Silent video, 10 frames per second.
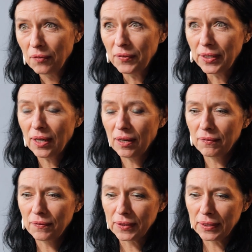We
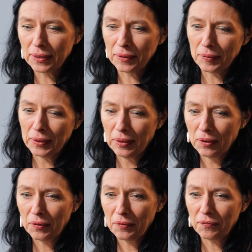have
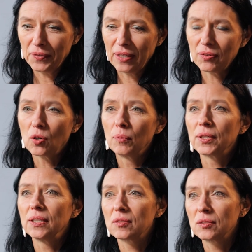a
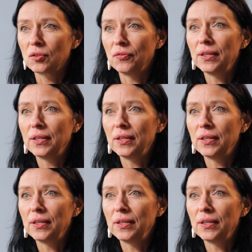common history.